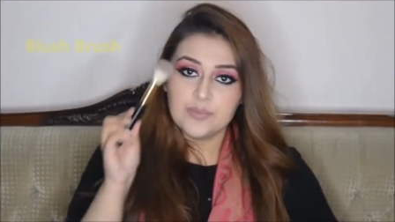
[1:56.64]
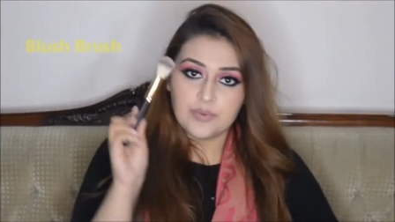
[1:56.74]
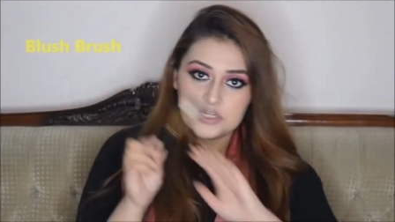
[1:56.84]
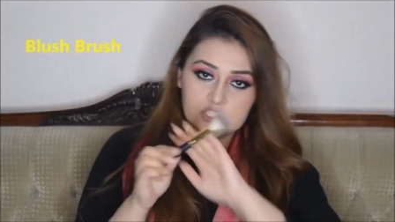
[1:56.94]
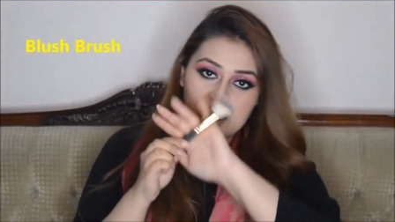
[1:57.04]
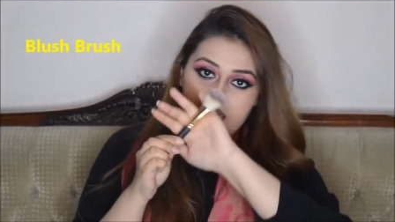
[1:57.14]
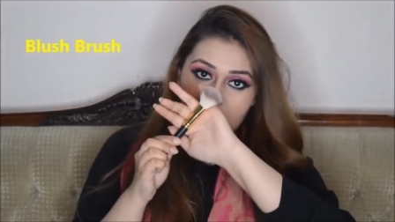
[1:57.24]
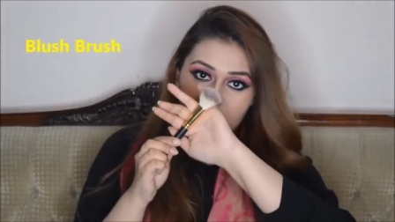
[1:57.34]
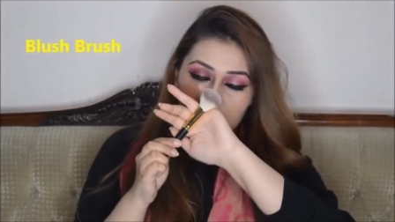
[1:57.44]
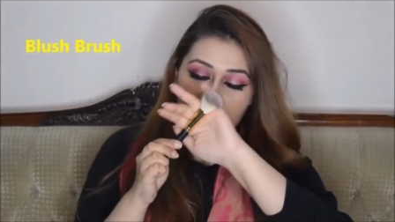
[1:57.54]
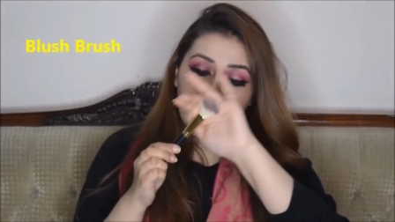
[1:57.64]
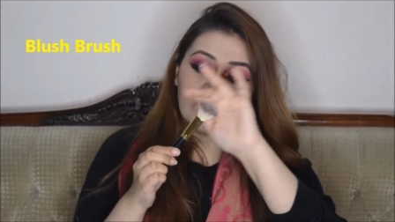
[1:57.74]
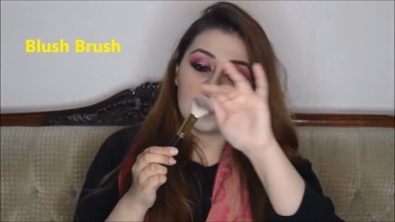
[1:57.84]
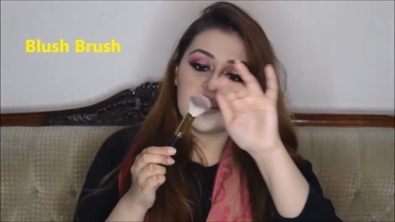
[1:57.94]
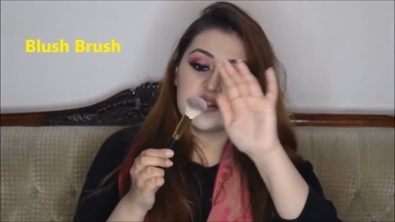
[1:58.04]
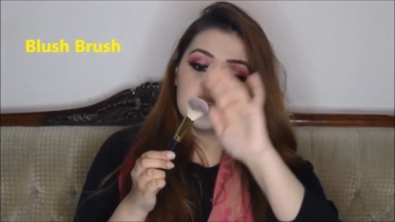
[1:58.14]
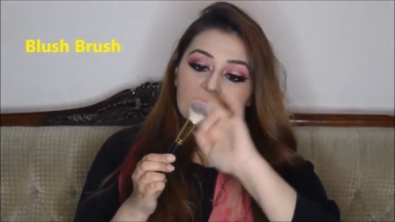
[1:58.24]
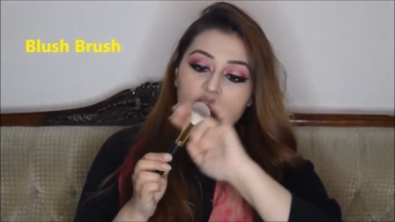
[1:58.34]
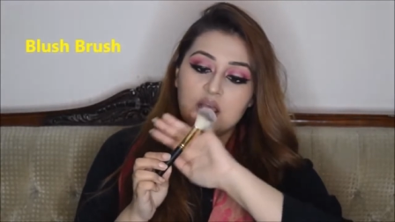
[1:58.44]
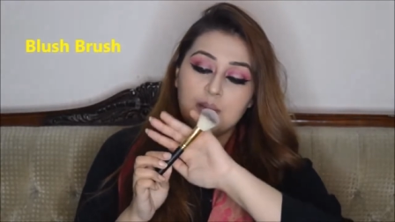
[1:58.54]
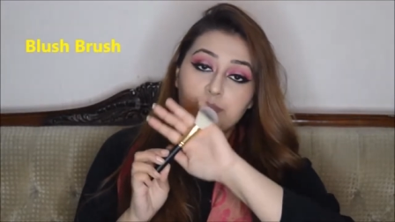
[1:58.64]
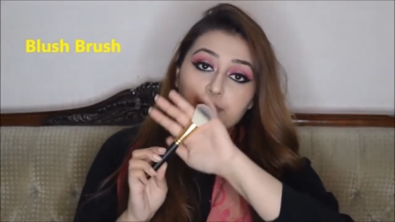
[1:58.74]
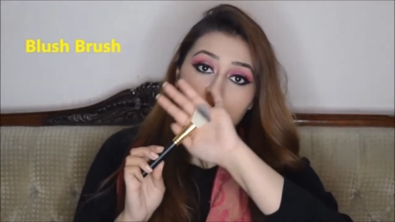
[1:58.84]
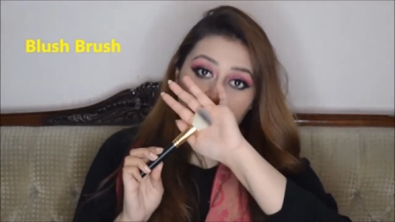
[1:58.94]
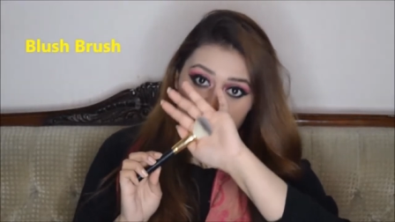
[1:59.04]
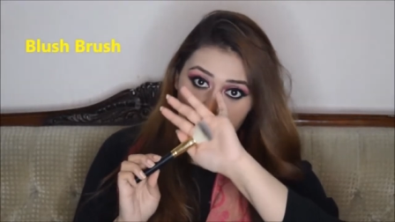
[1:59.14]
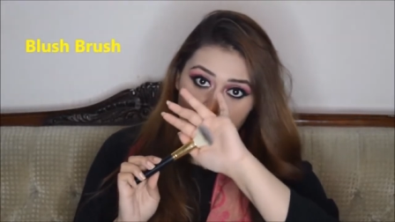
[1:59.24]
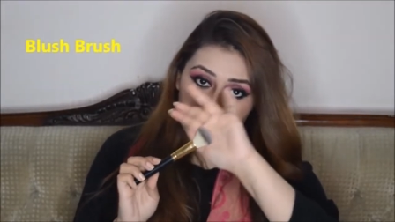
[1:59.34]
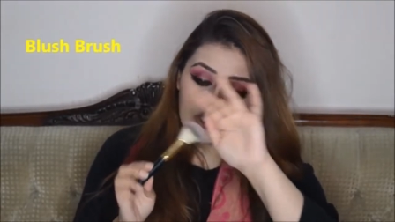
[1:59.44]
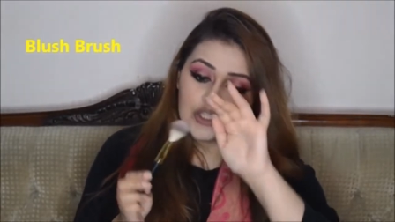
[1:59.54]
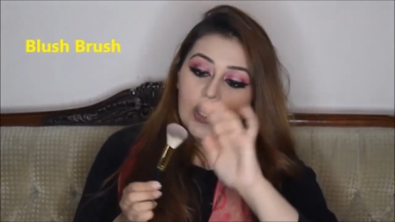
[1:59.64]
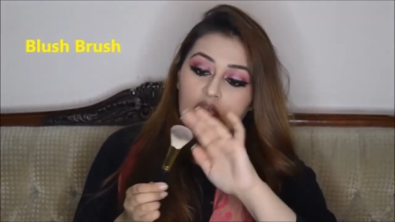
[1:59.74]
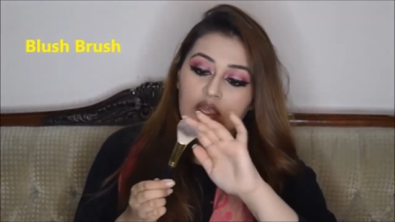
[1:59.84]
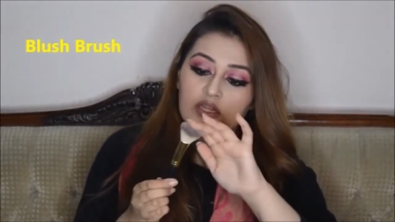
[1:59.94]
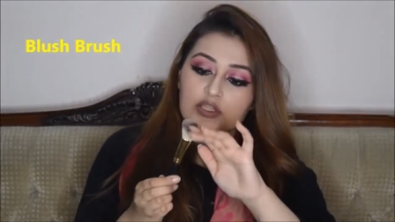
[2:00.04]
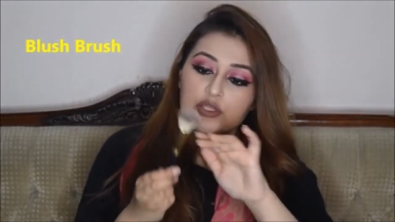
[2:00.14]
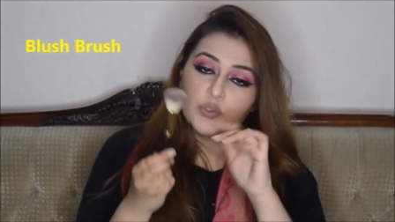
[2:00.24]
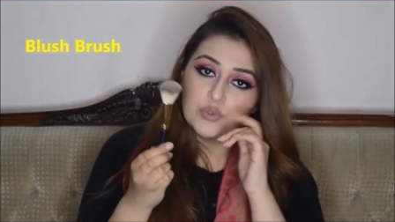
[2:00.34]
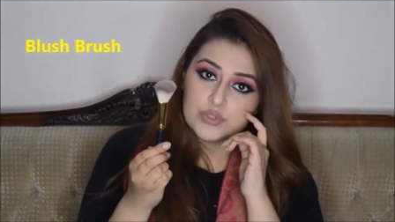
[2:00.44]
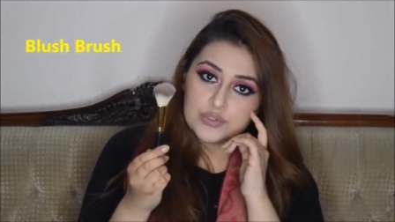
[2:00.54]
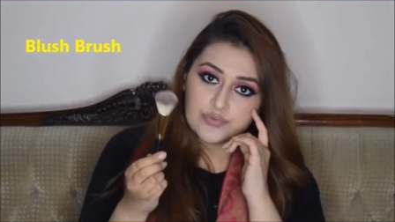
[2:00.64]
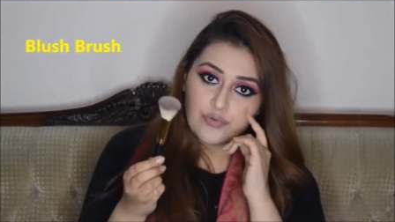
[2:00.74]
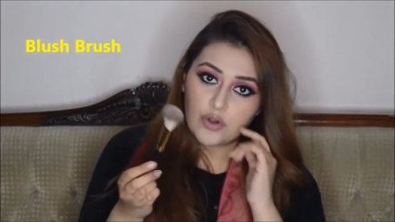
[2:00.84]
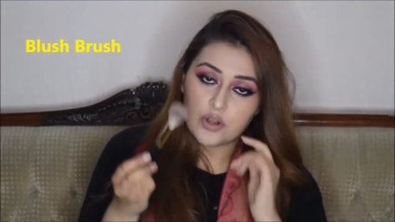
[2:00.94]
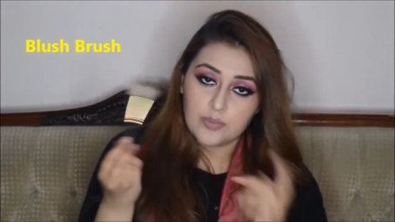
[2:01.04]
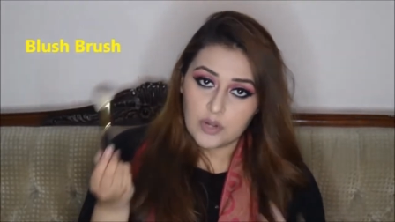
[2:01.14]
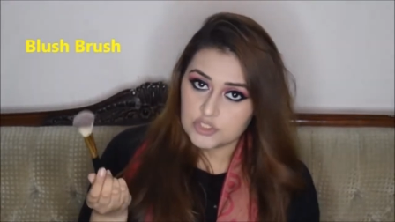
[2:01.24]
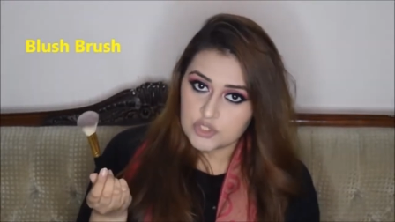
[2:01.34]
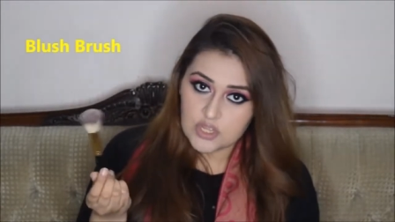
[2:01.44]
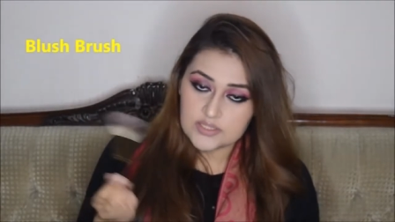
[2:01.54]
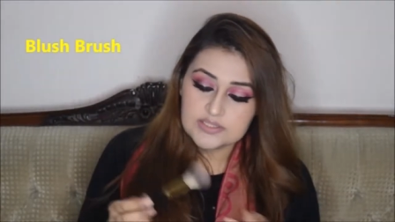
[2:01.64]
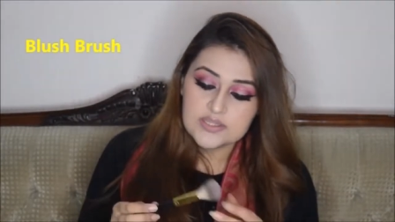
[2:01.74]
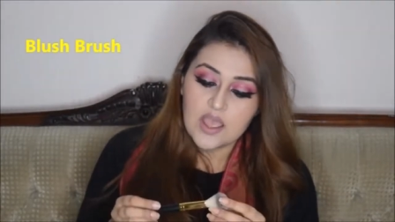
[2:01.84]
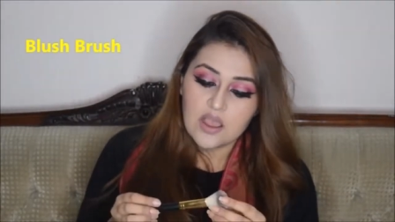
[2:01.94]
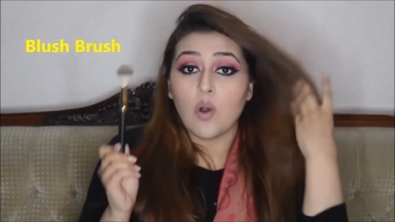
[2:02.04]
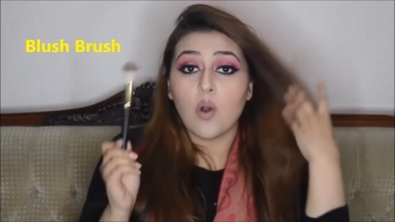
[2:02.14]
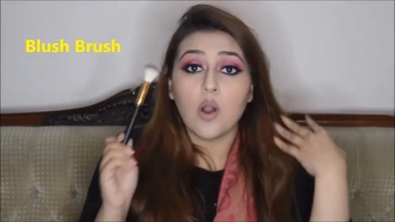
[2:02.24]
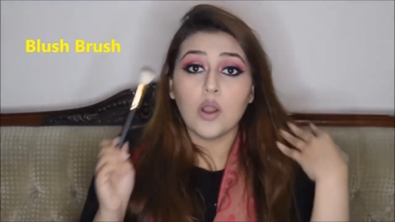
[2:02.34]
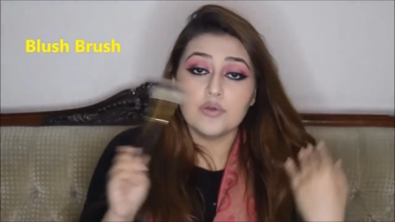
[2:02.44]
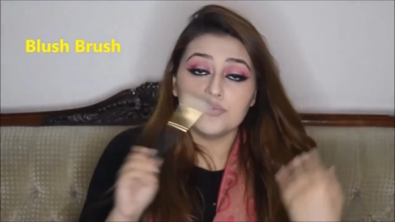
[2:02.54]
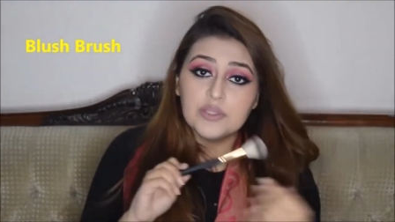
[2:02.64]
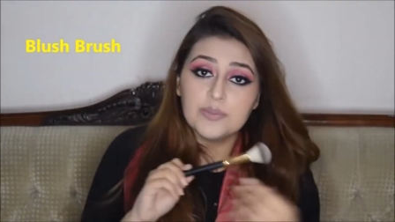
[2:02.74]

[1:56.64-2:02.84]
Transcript: brush I have in hand is a blush brush. It is used for blush-ons. All of the